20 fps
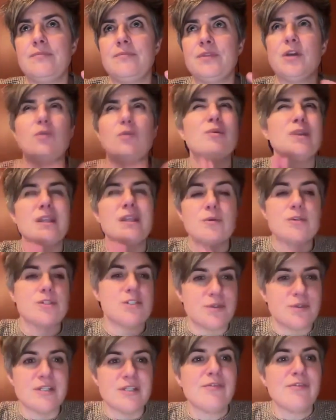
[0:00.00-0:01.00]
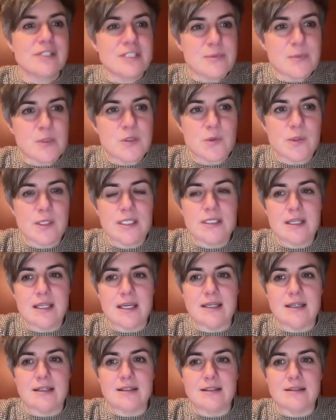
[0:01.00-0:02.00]
there really was no difference between
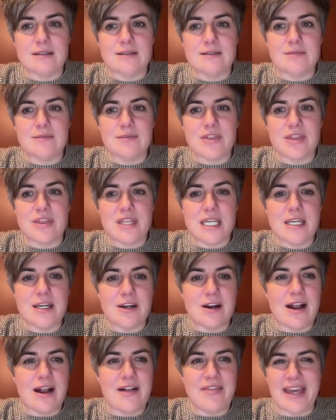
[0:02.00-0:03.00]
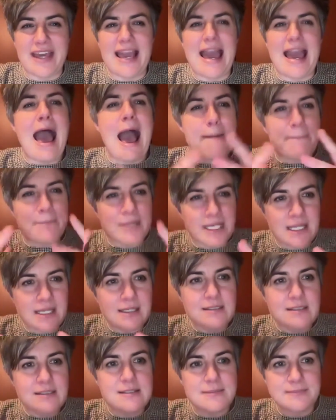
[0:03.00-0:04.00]
like theater and like
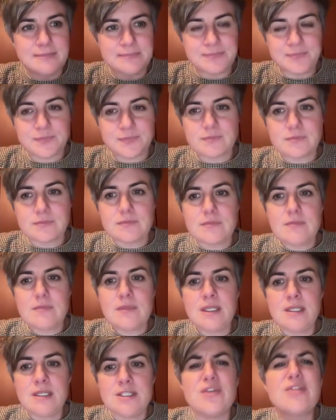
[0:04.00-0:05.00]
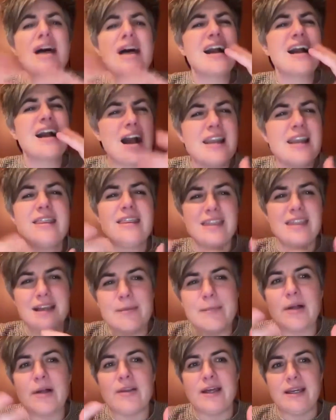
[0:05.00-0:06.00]
happenings. So that kind of thing
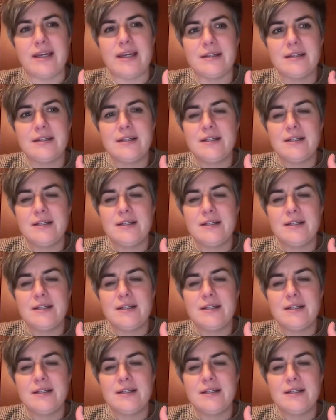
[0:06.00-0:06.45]
about like